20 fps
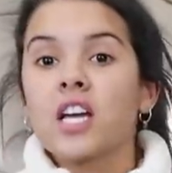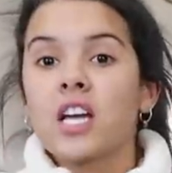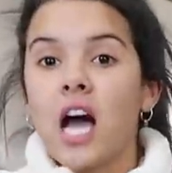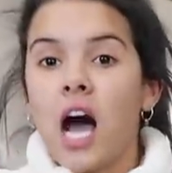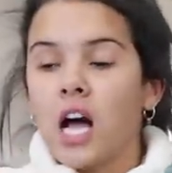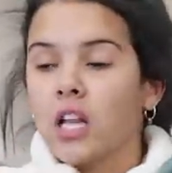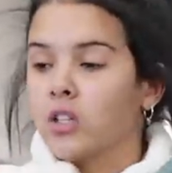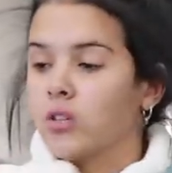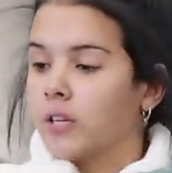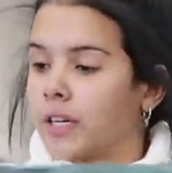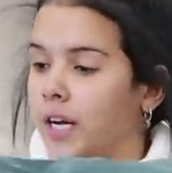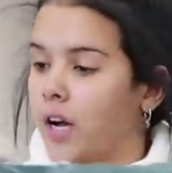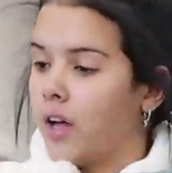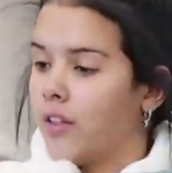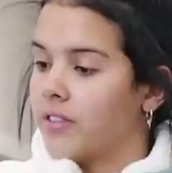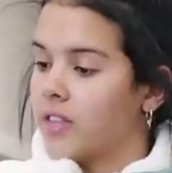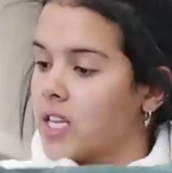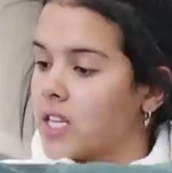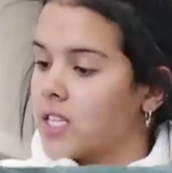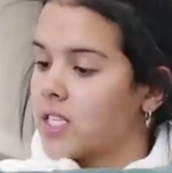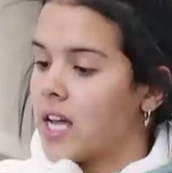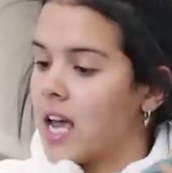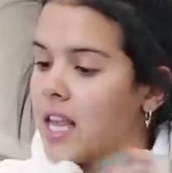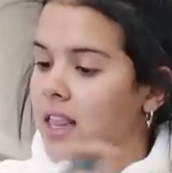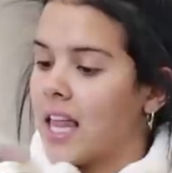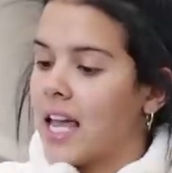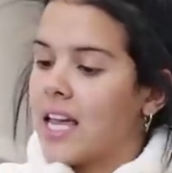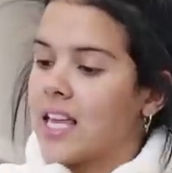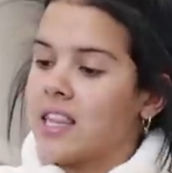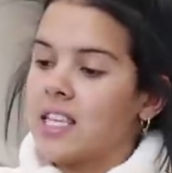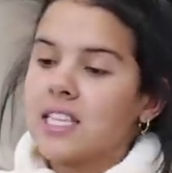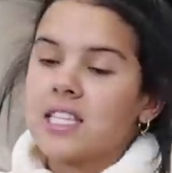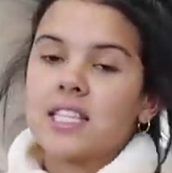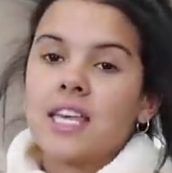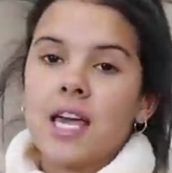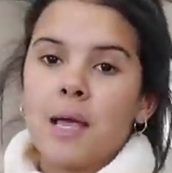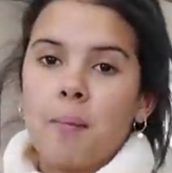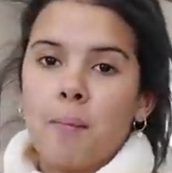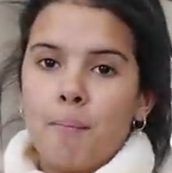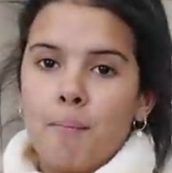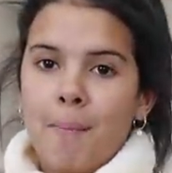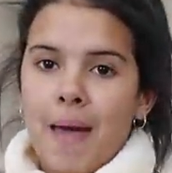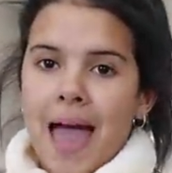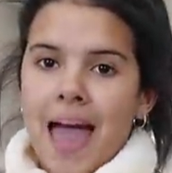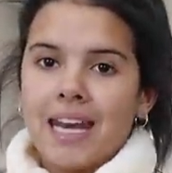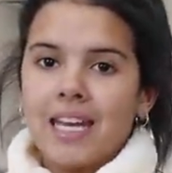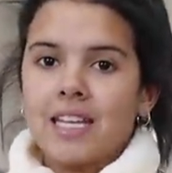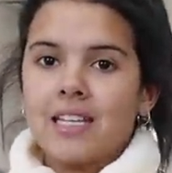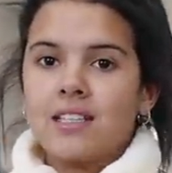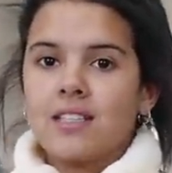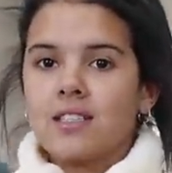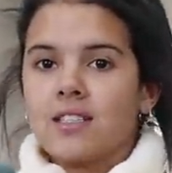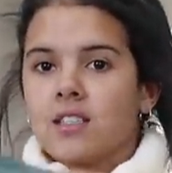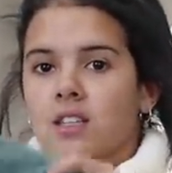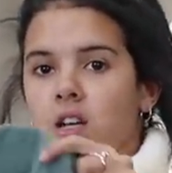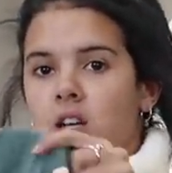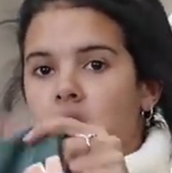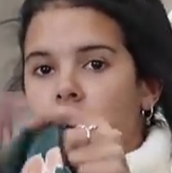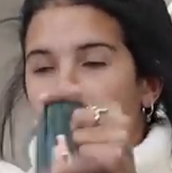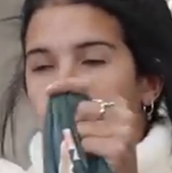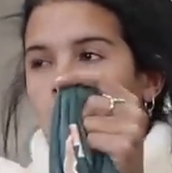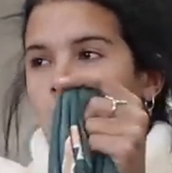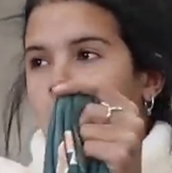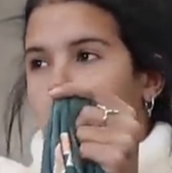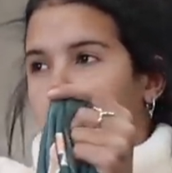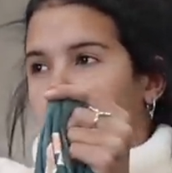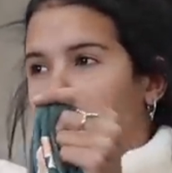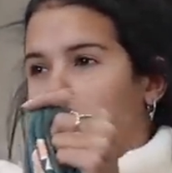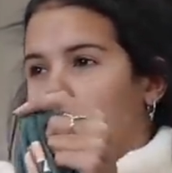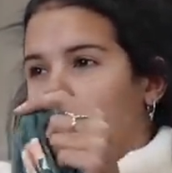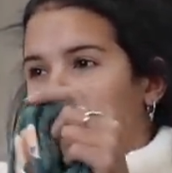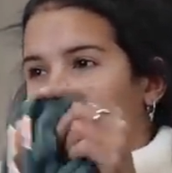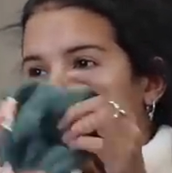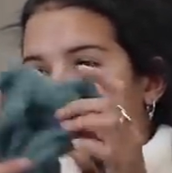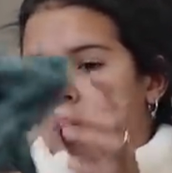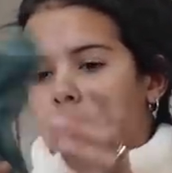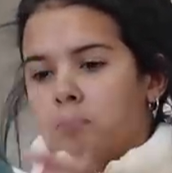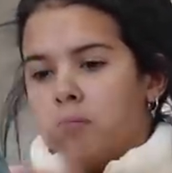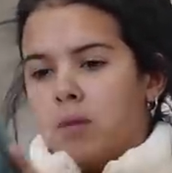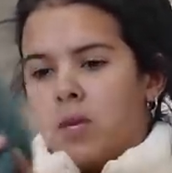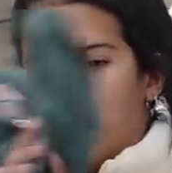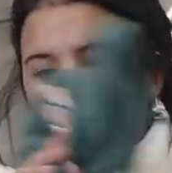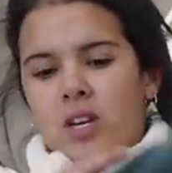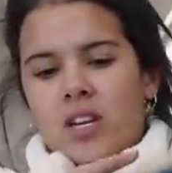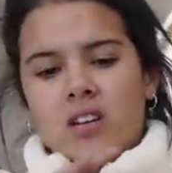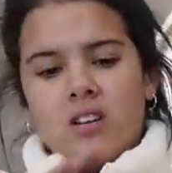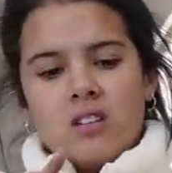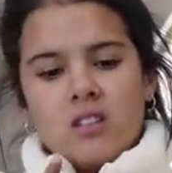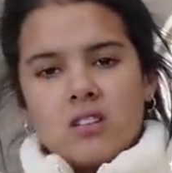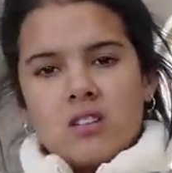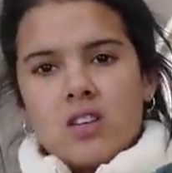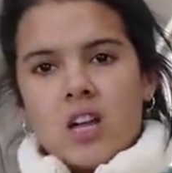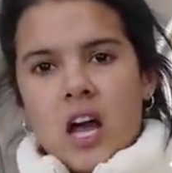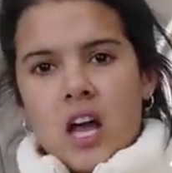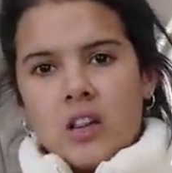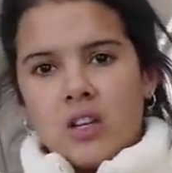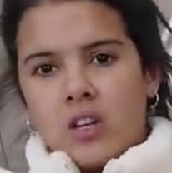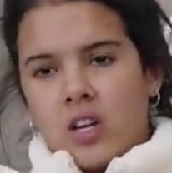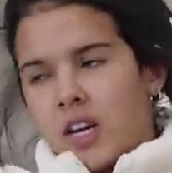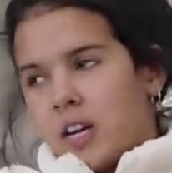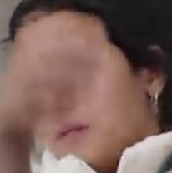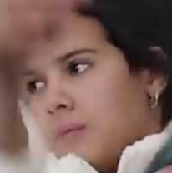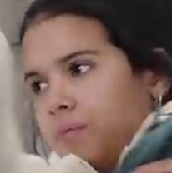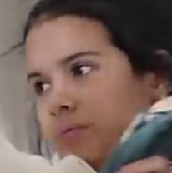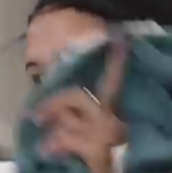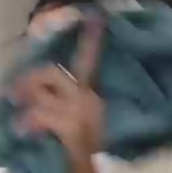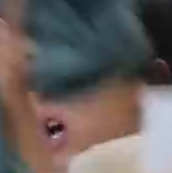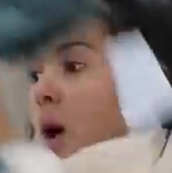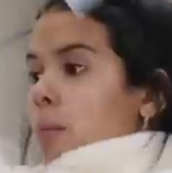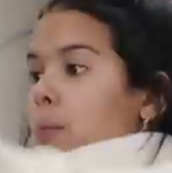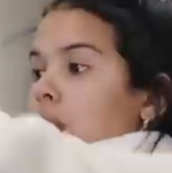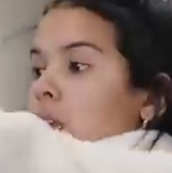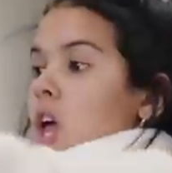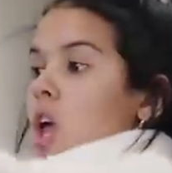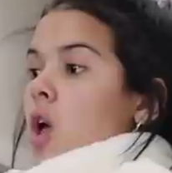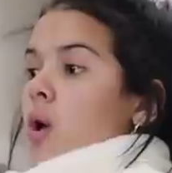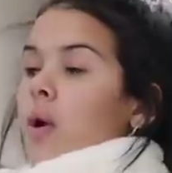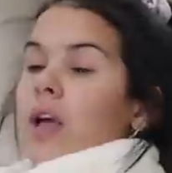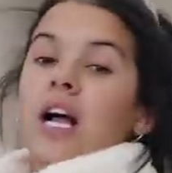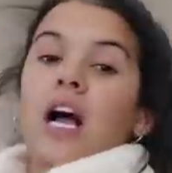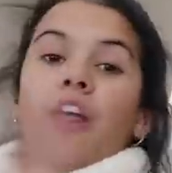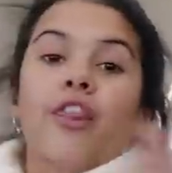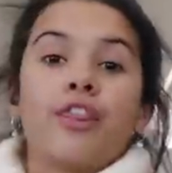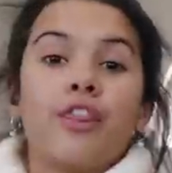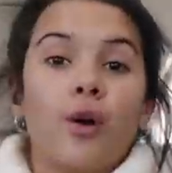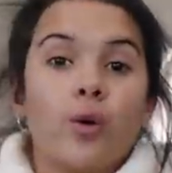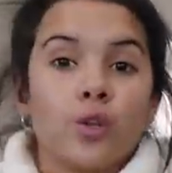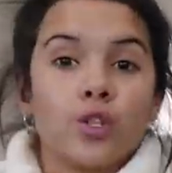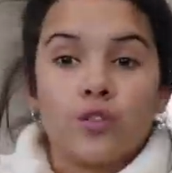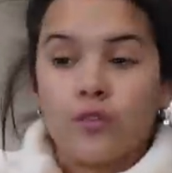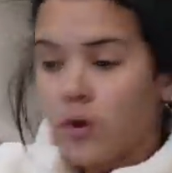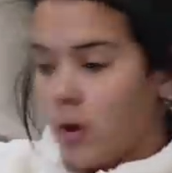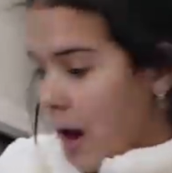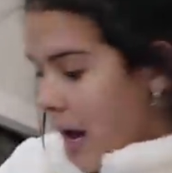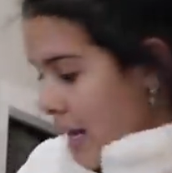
the coloring on these. I like this like matted or muted coloring. So, got those for